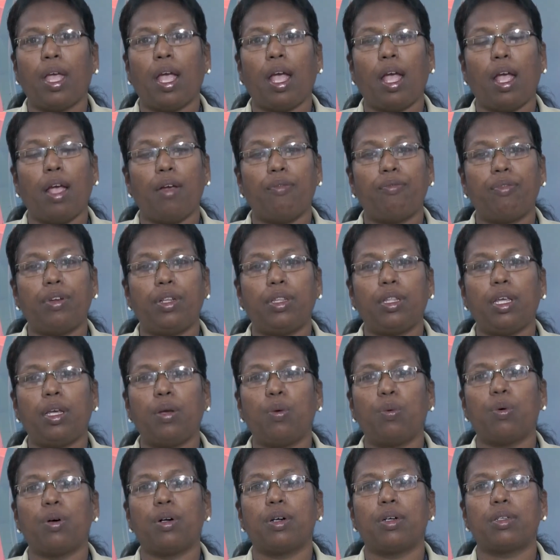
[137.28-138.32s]

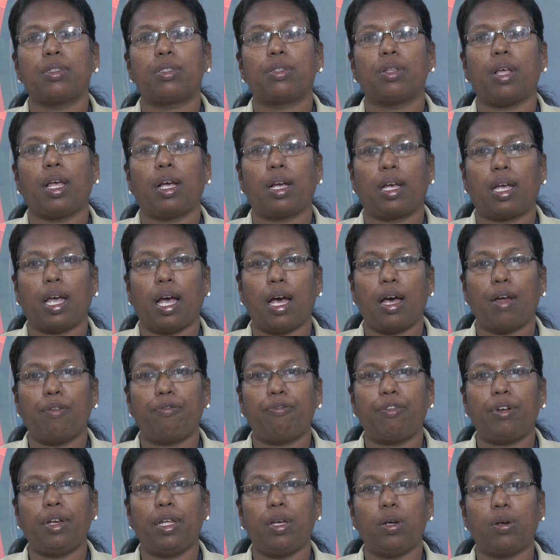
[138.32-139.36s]
Everything was
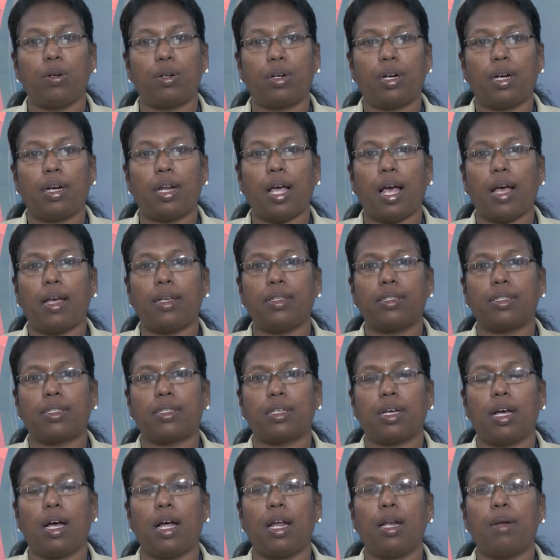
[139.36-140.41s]
carefully
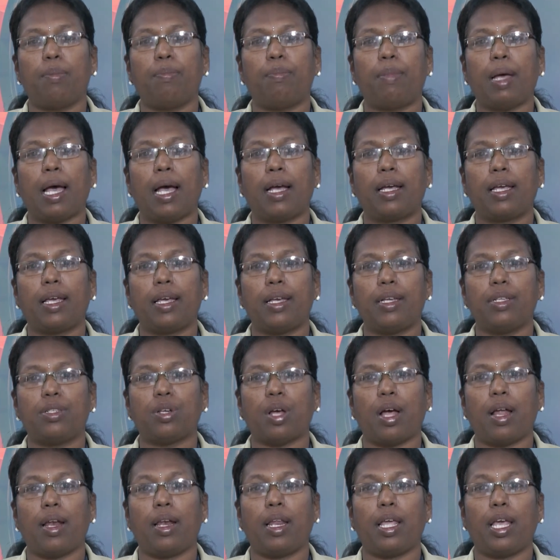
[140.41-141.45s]
organized and baggage
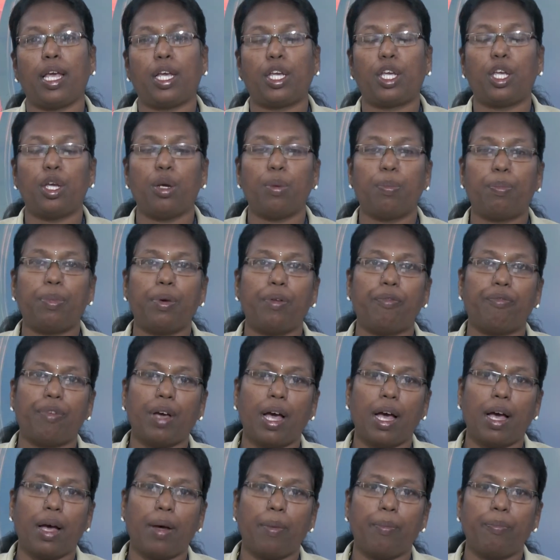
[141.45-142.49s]
and equipped
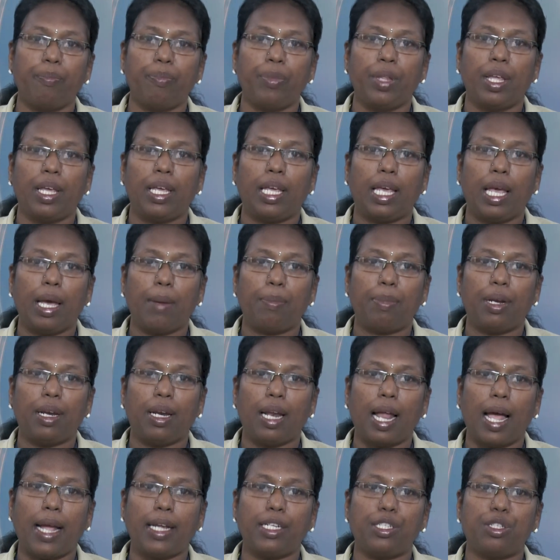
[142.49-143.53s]
were kept
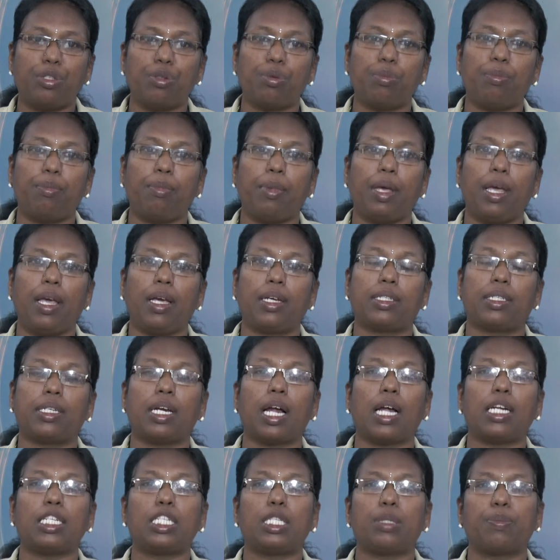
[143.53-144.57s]
light to make
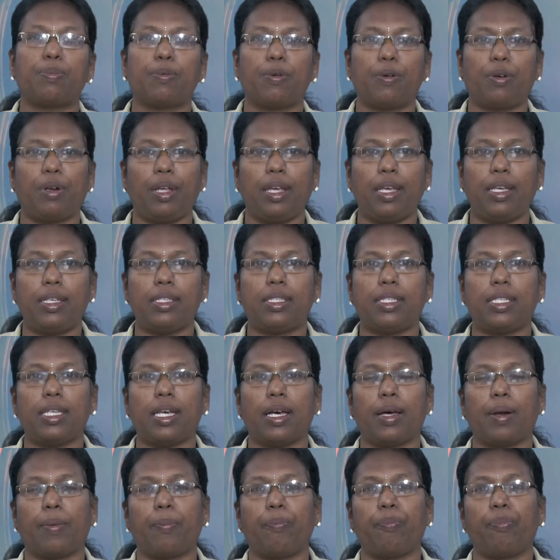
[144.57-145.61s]
transport
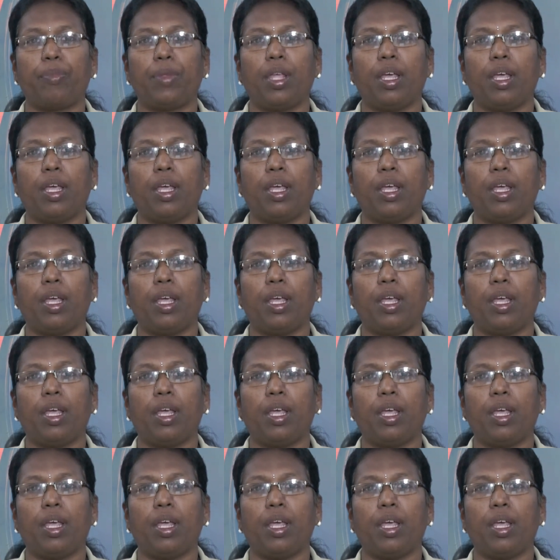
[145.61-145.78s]
easier.